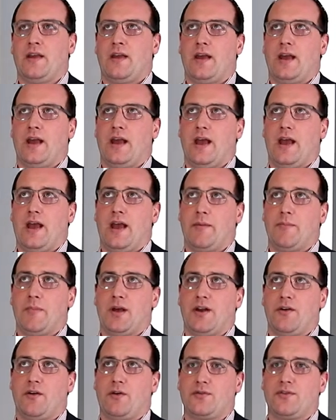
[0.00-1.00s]

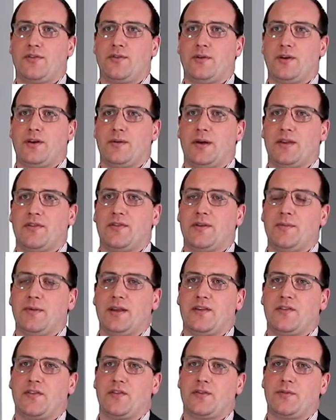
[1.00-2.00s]
And also on a monthly
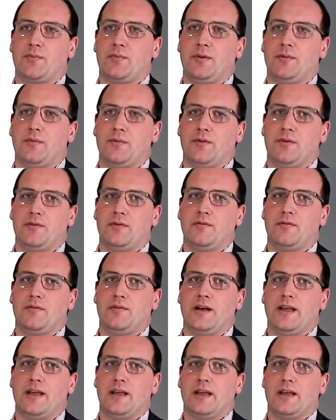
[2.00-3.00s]
basis we
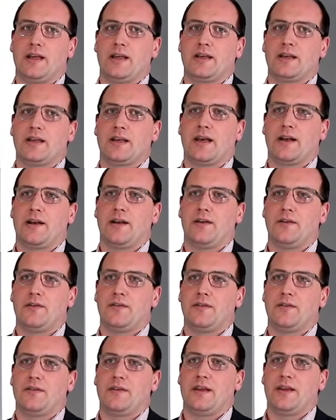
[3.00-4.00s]
will carry
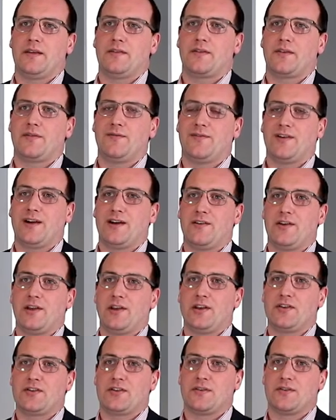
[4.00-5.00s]
out interim
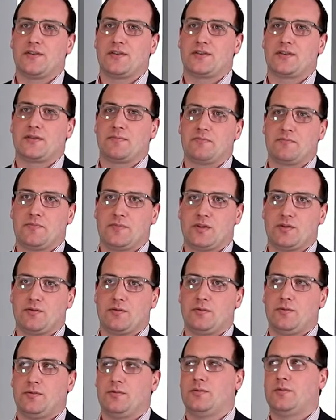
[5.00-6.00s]
valuations. So
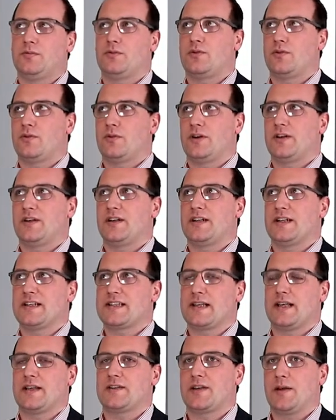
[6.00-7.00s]
we will go on and
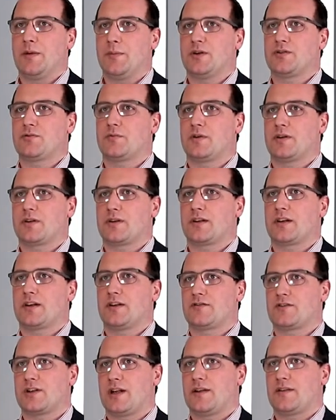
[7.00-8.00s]
assess how much work a
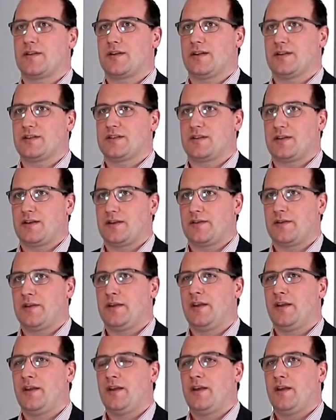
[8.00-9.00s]
contractor has done
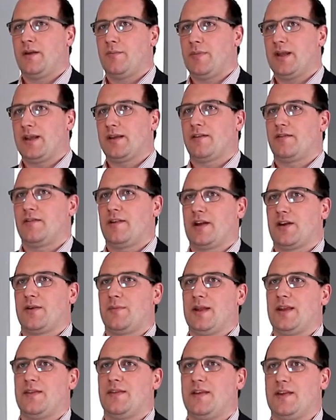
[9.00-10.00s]
and make a
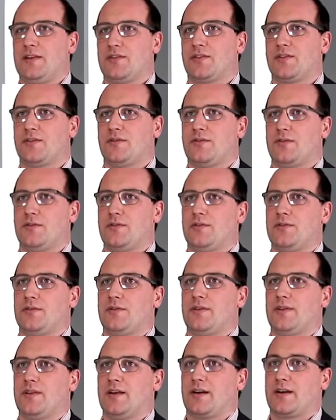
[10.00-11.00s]
recommendation
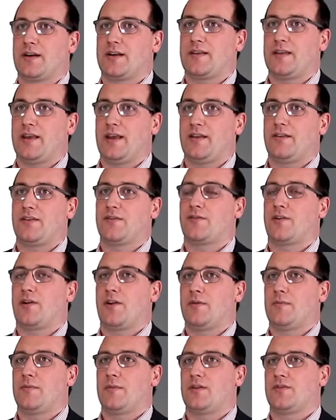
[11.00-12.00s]
to the architect for
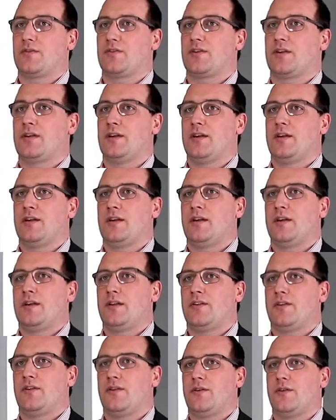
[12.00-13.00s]
how much
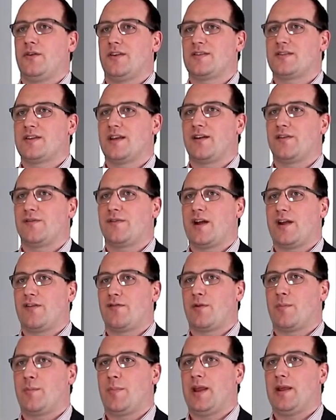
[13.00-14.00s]
to certify
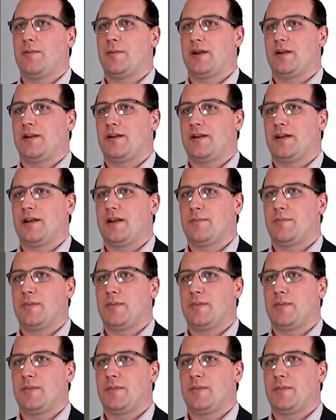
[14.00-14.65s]
for payment in that